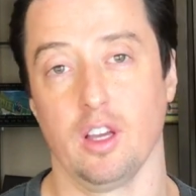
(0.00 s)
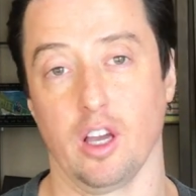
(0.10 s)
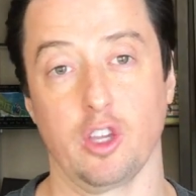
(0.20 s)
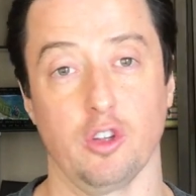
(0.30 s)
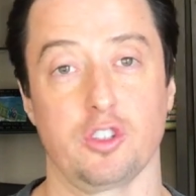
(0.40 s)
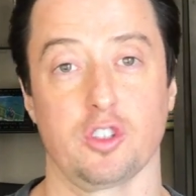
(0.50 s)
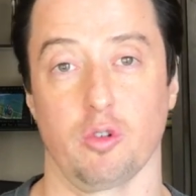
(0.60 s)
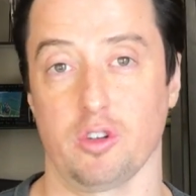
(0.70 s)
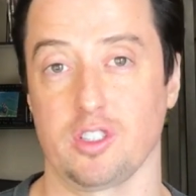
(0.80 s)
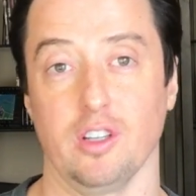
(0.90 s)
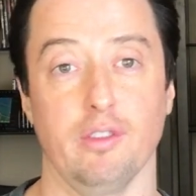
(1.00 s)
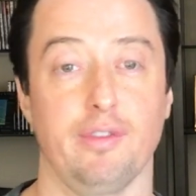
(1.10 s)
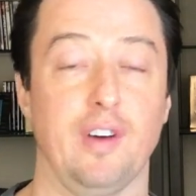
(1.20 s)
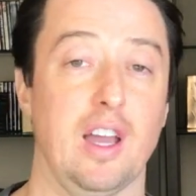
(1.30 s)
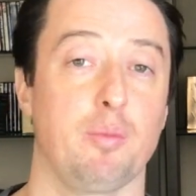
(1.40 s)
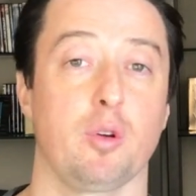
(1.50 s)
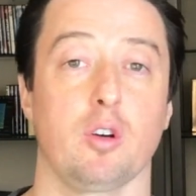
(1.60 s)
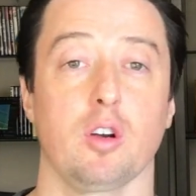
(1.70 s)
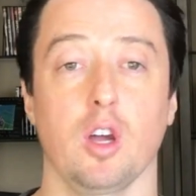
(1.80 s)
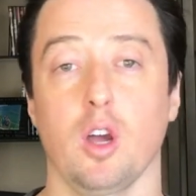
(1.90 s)
A good source of
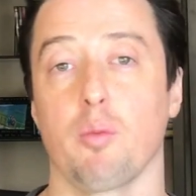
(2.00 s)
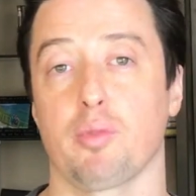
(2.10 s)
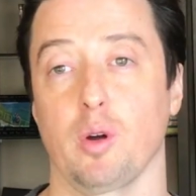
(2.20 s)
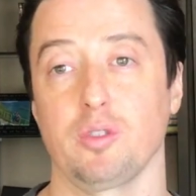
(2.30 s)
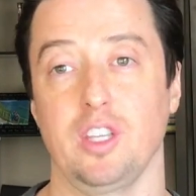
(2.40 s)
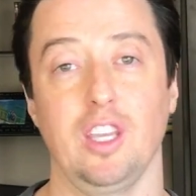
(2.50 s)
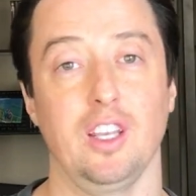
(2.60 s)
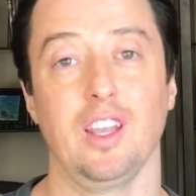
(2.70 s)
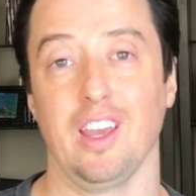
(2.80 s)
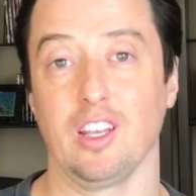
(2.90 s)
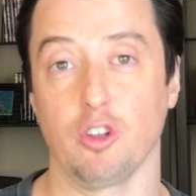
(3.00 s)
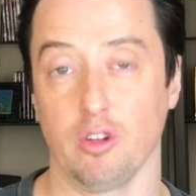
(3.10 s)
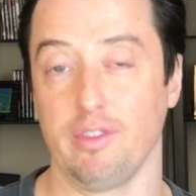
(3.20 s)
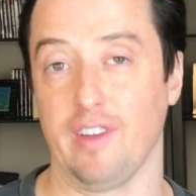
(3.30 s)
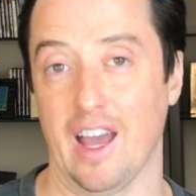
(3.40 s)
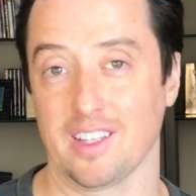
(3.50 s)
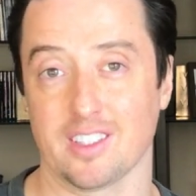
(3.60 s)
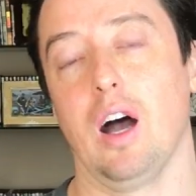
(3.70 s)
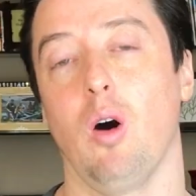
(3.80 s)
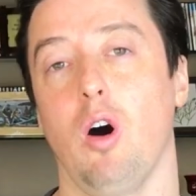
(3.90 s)
fiber, protein, and good
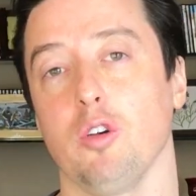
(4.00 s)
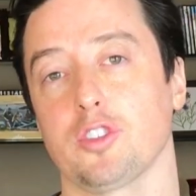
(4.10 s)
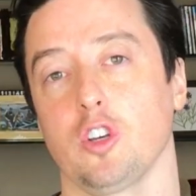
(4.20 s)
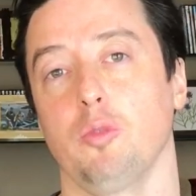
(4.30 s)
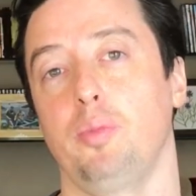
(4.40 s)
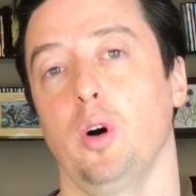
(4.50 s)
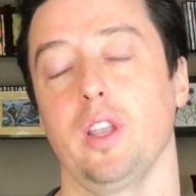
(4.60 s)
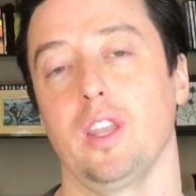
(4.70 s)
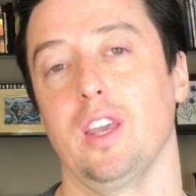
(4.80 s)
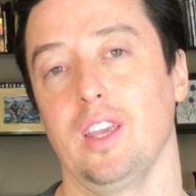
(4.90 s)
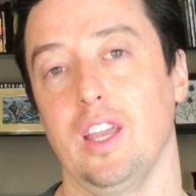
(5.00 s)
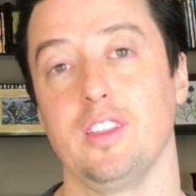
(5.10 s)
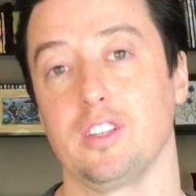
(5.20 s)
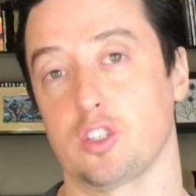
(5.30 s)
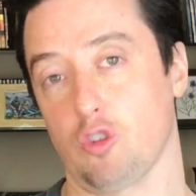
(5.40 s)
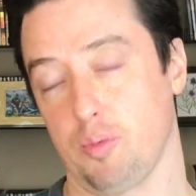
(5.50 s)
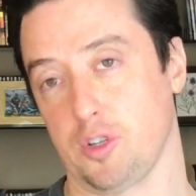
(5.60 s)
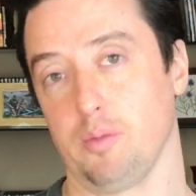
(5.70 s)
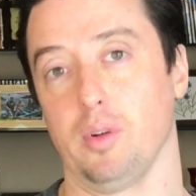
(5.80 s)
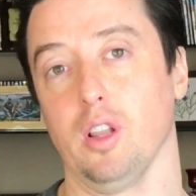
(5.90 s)
fats. I'll also put in the
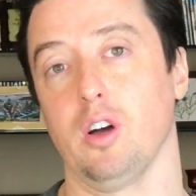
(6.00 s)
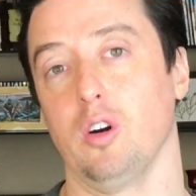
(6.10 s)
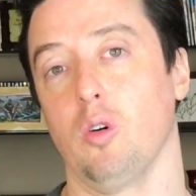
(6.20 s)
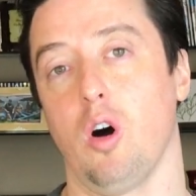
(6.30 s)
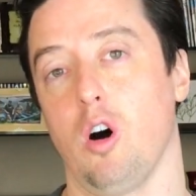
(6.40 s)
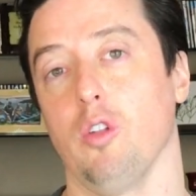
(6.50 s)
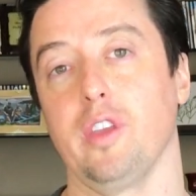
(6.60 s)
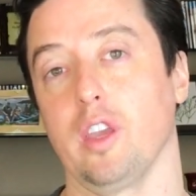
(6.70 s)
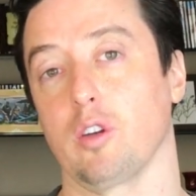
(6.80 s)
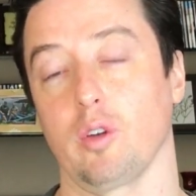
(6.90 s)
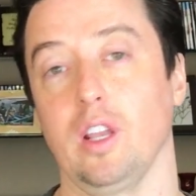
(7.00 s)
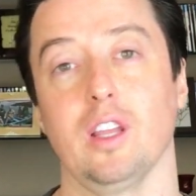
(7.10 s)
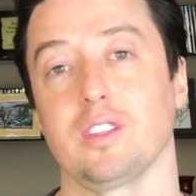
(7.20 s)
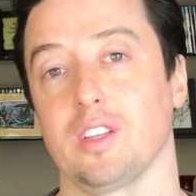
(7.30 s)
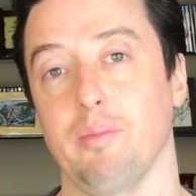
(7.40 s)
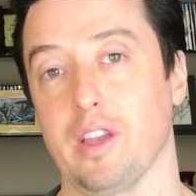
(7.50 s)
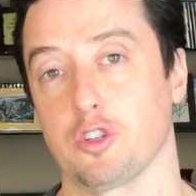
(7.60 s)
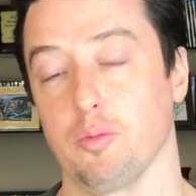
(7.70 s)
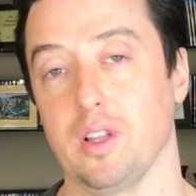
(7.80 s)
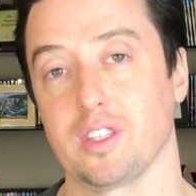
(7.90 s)
description below all the ingredients and
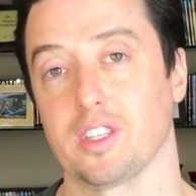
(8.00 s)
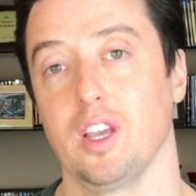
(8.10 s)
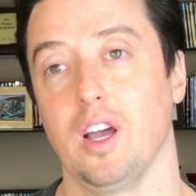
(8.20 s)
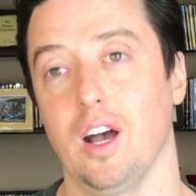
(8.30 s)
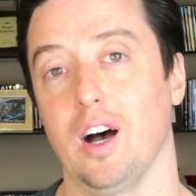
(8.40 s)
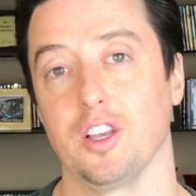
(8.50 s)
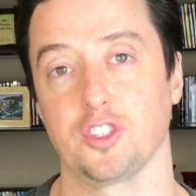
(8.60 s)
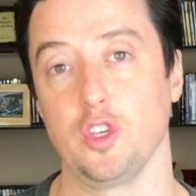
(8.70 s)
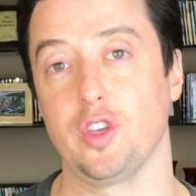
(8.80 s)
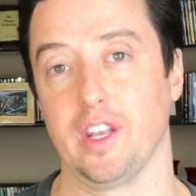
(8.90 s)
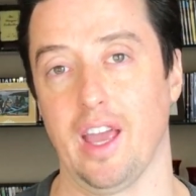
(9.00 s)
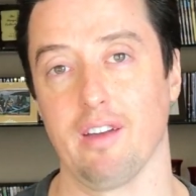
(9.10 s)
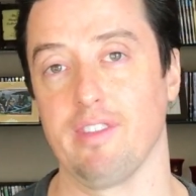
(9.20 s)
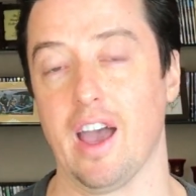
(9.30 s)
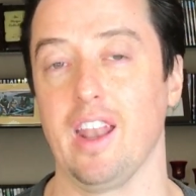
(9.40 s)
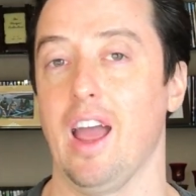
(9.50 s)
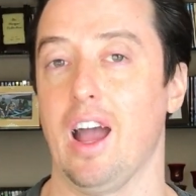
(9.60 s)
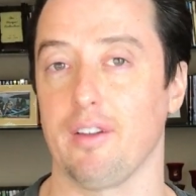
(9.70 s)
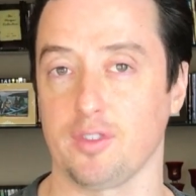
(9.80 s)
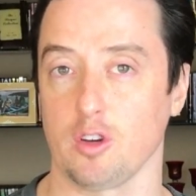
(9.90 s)
measurements so you can have that
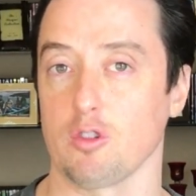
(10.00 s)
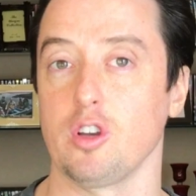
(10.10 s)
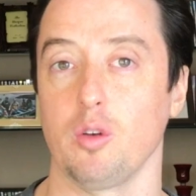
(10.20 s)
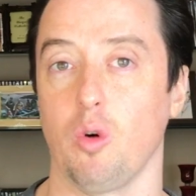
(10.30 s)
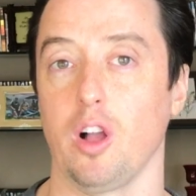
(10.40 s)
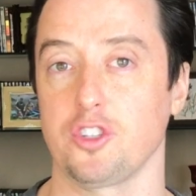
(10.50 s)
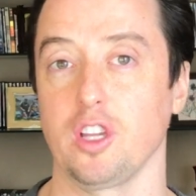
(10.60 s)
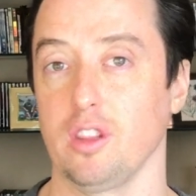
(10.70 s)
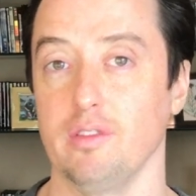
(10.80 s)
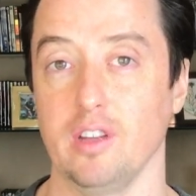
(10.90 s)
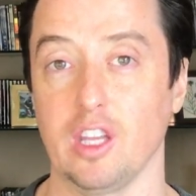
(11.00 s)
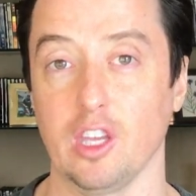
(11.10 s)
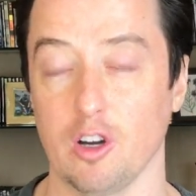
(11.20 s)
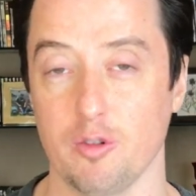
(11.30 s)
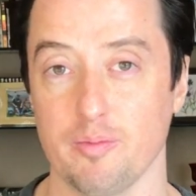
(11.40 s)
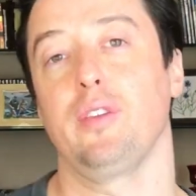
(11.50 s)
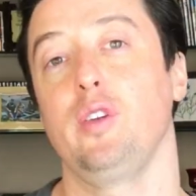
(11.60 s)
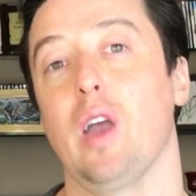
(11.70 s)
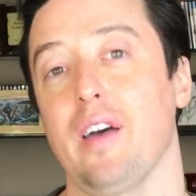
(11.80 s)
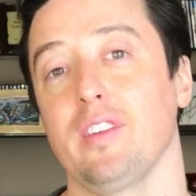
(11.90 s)
after you're done watching the video. If
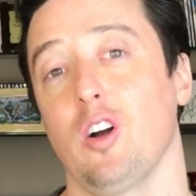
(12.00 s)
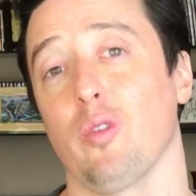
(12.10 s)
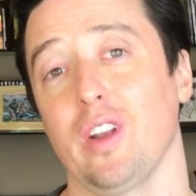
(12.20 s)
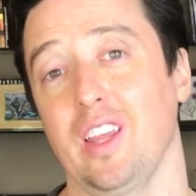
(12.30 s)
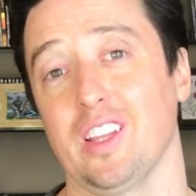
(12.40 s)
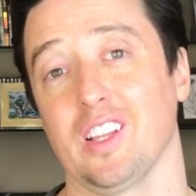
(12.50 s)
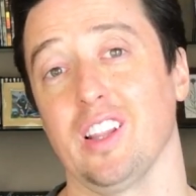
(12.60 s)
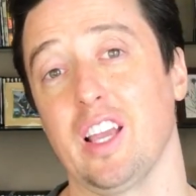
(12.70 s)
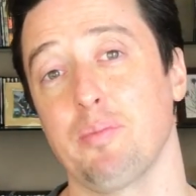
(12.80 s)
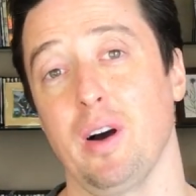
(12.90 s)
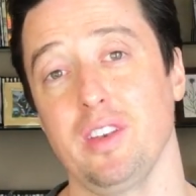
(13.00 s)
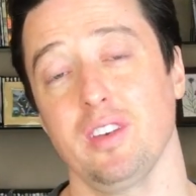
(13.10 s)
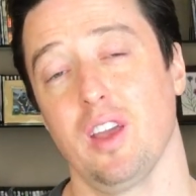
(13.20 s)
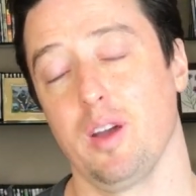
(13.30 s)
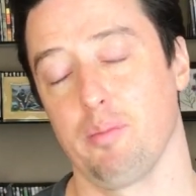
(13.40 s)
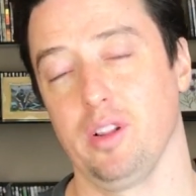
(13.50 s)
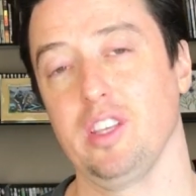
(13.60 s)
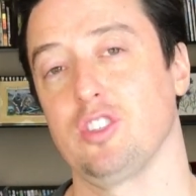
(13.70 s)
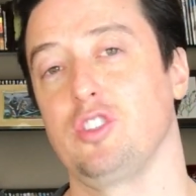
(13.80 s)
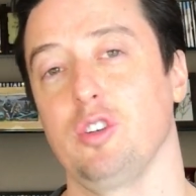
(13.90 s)
you haven't already hit the like button,
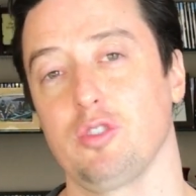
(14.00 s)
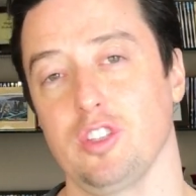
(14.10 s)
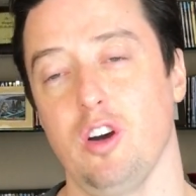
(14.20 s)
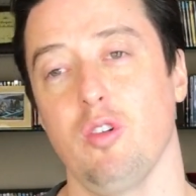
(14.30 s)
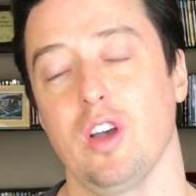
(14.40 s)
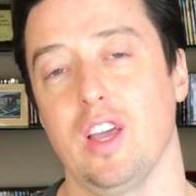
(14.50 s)
please do so.